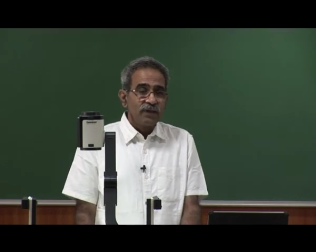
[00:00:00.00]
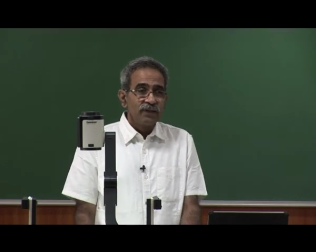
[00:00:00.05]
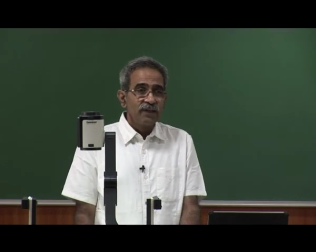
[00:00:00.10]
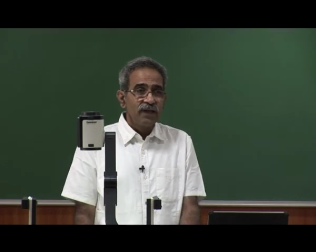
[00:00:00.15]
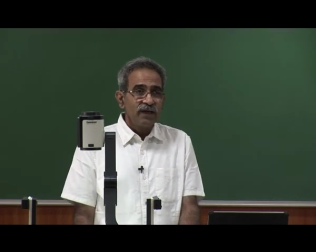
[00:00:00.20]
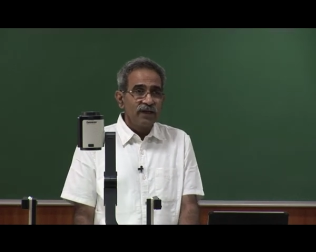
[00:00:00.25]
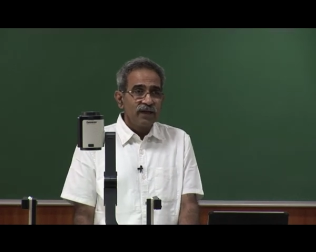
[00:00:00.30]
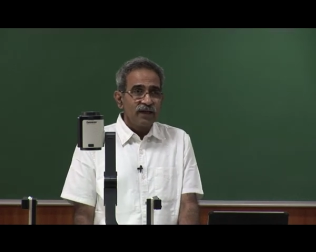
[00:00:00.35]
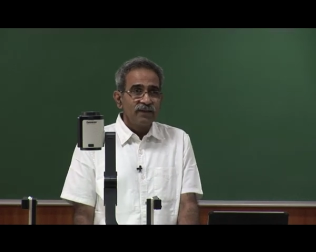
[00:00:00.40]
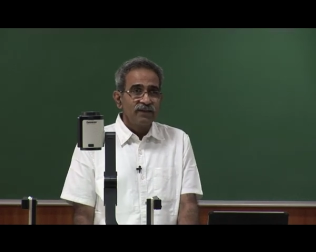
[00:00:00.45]

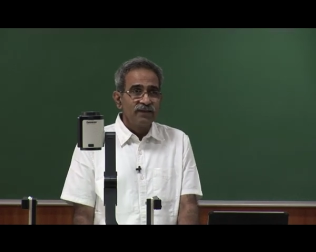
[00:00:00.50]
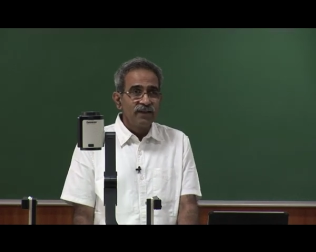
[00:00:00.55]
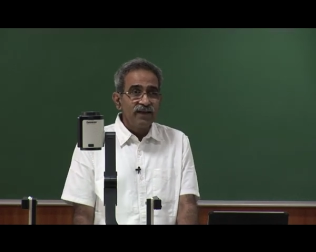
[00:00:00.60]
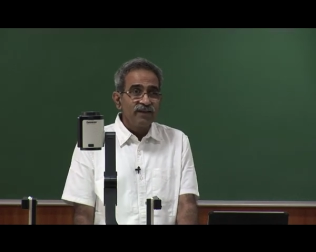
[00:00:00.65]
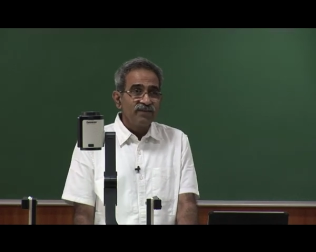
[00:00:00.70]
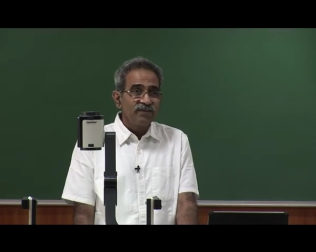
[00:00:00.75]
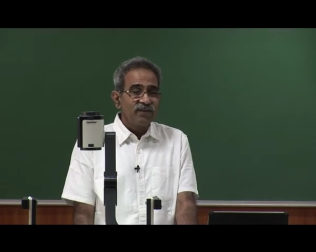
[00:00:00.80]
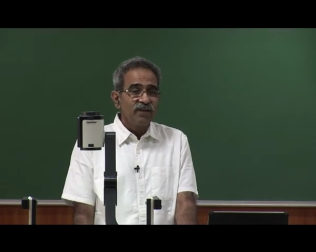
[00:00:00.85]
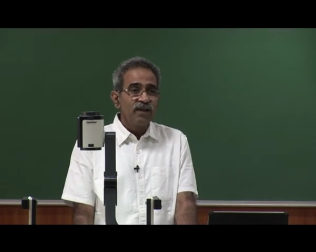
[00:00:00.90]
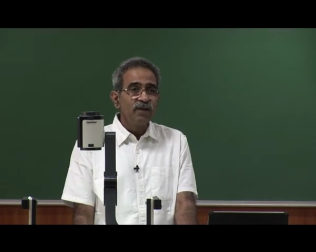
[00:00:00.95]
that
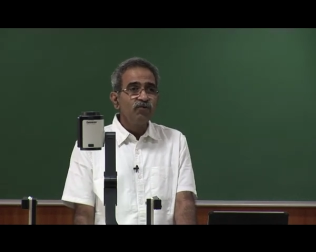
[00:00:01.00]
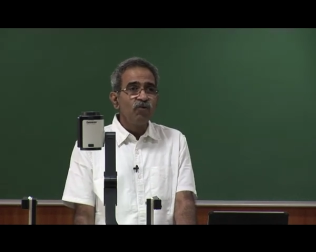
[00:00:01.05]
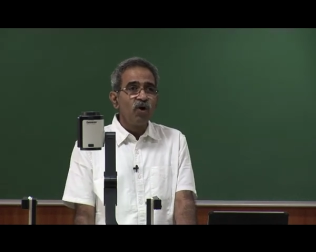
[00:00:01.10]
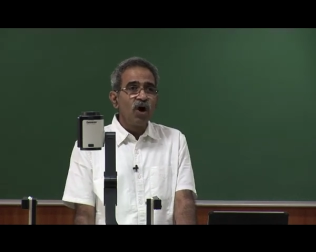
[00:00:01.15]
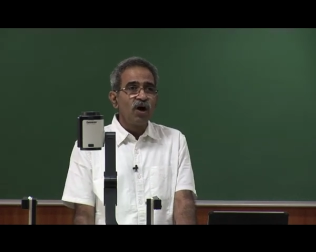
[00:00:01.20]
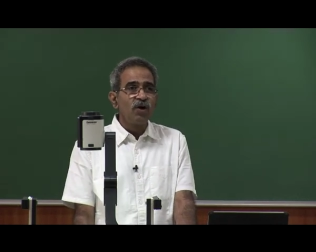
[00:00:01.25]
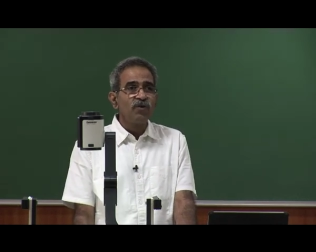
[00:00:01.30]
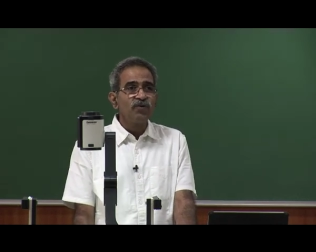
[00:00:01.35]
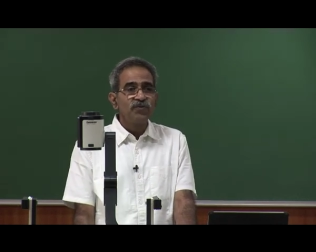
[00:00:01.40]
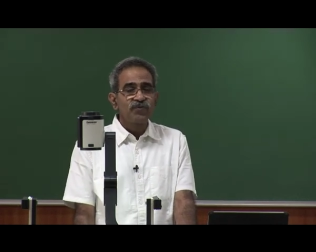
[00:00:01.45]
this
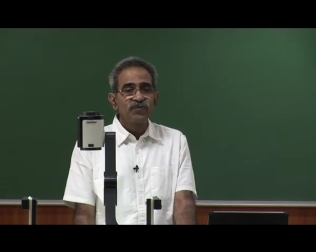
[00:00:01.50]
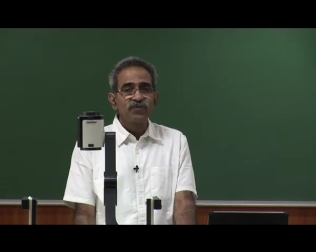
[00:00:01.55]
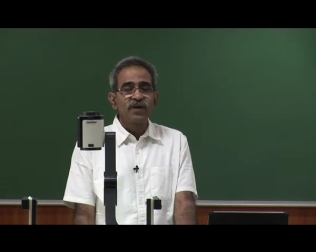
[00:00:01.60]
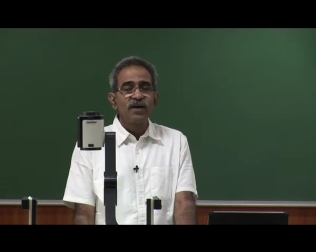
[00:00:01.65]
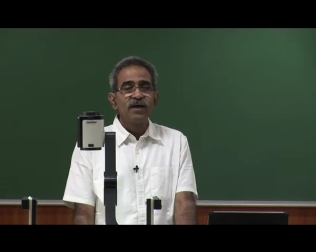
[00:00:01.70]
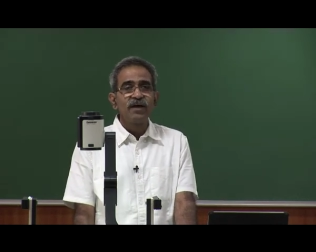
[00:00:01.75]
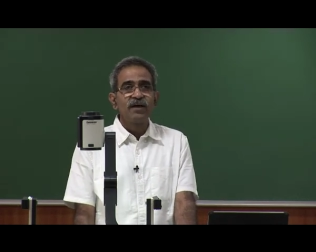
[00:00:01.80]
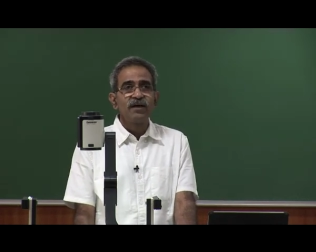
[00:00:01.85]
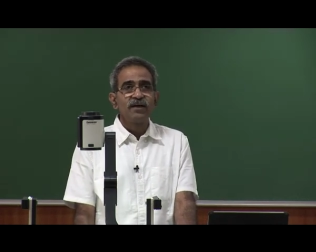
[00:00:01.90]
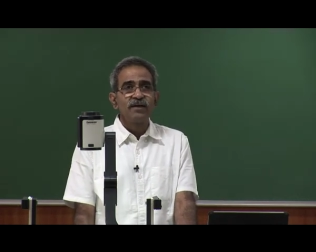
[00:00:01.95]
involves
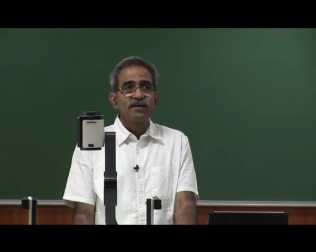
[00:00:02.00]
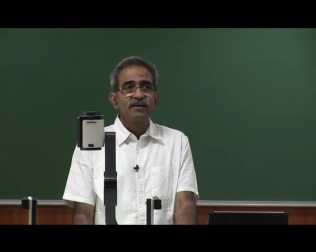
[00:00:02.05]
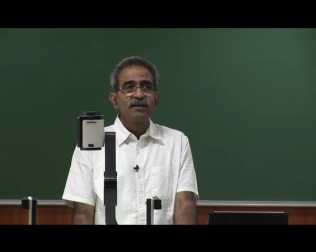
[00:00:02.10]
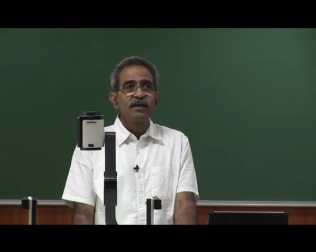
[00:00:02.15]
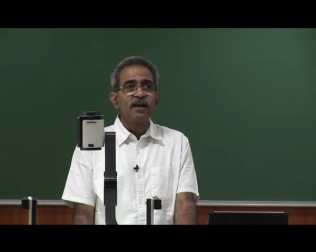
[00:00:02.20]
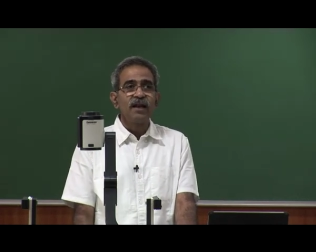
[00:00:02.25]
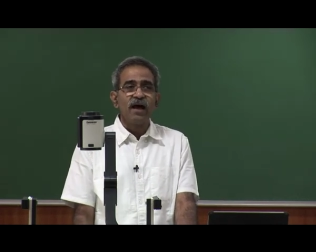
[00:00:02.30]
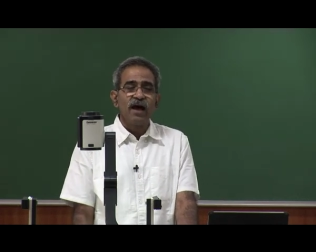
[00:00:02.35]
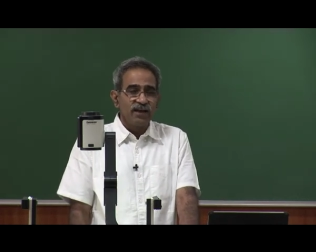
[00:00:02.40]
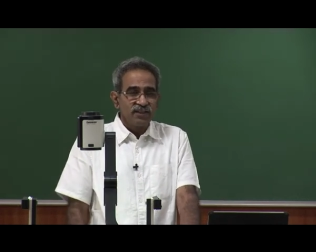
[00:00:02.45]
a
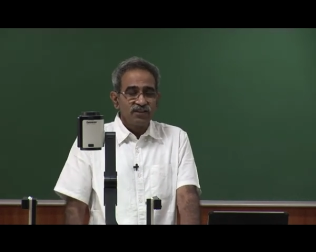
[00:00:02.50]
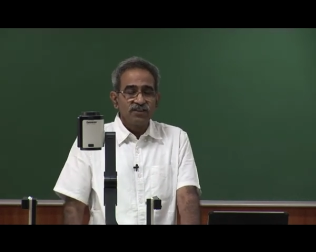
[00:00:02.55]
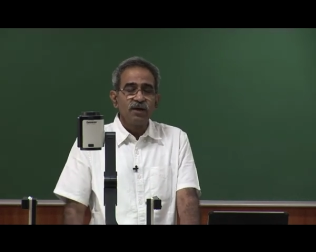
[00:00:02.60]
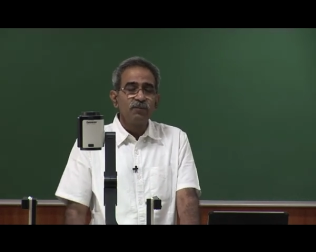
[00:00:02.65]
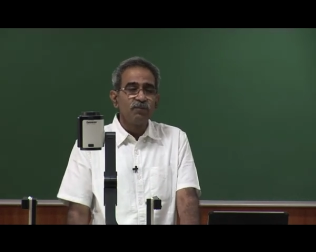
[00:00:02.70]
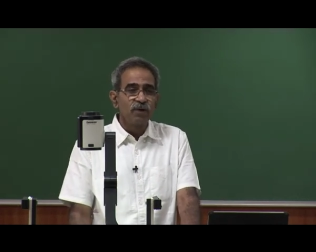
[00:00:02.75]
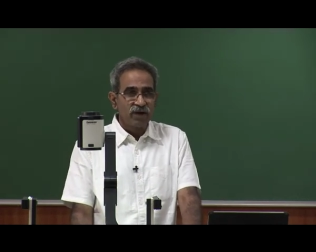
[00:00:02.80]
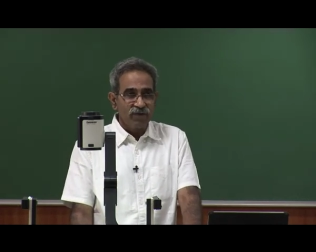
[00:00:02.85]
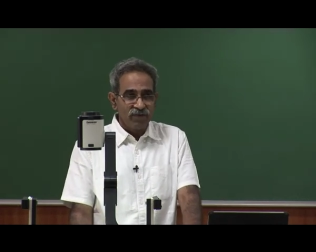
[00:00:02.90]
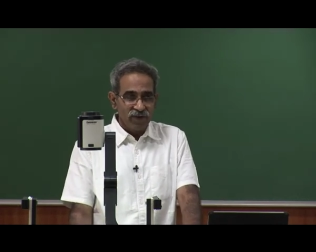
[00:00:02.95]
large
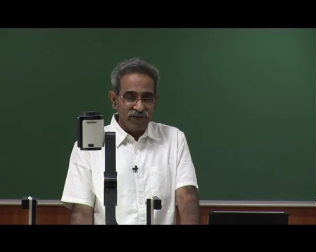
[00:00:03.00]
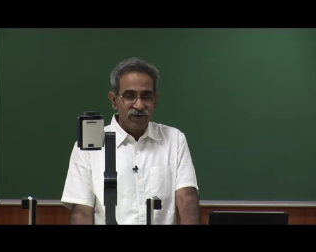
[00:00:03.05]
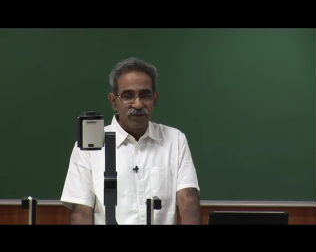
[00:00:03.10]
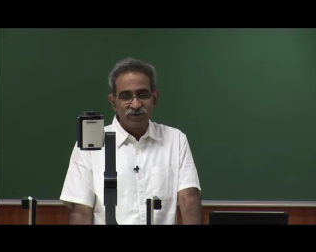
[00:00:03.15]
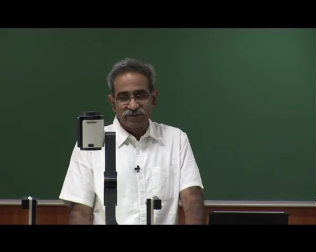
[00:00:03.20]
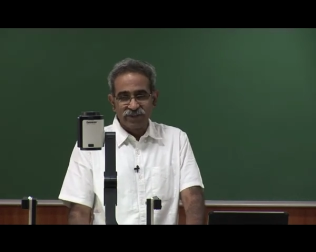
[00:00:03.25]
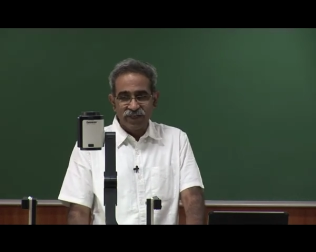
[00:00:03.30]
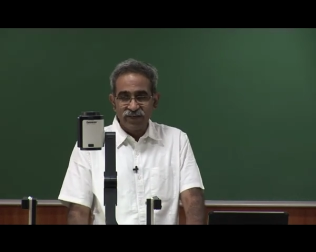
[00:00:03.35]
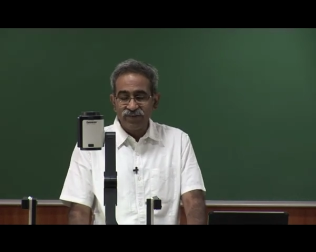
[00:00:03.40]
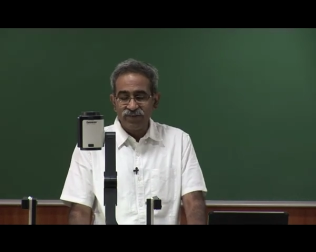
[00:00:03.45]
number of
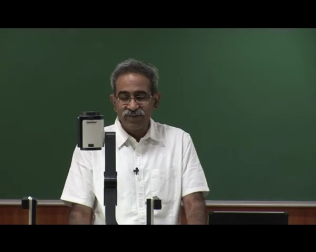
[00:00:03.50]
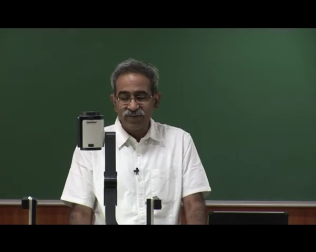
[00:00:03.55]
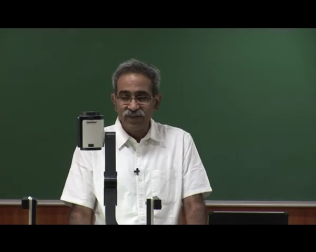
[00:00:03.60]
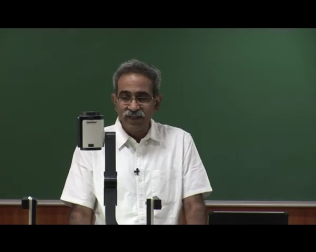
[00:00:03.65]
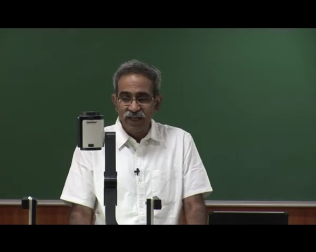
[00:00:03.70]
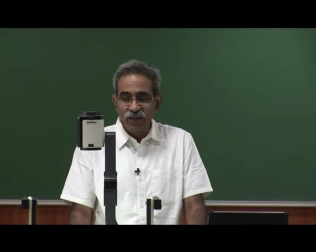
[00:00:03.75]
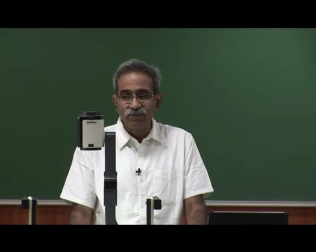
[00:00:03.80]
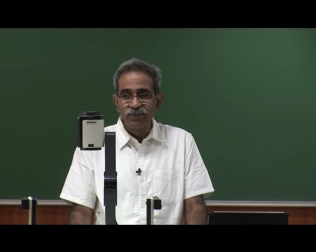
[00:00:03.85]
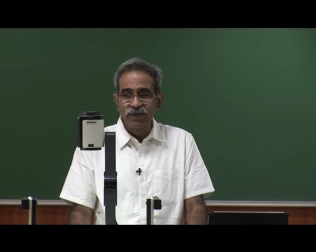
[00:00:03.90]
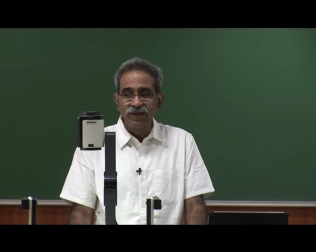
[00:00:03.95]
assumptions,
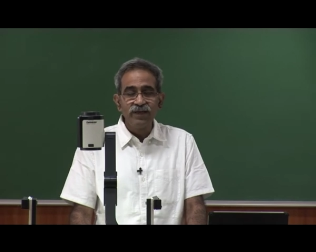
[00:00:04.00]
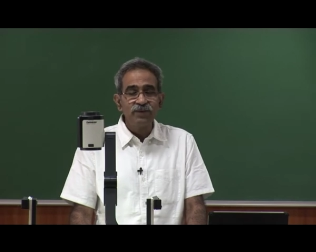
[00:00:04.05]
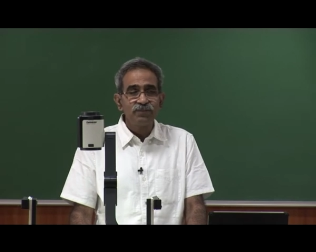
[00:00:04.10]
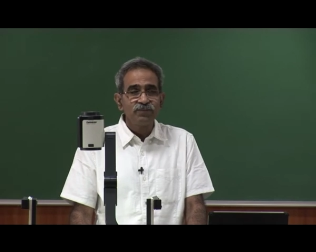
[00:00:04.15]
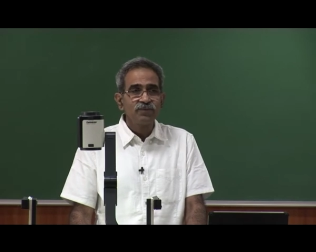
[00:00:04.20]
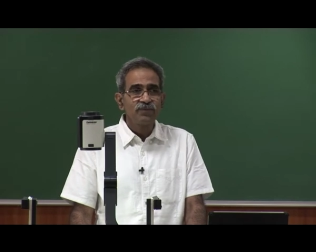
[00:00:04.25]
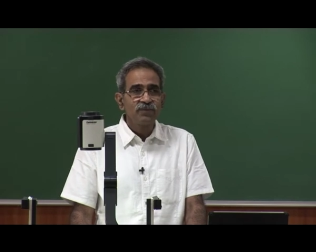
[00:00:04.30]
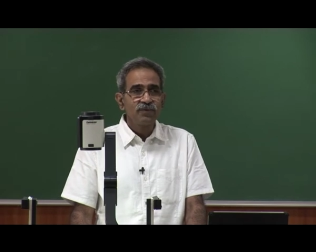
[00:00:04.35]
namely,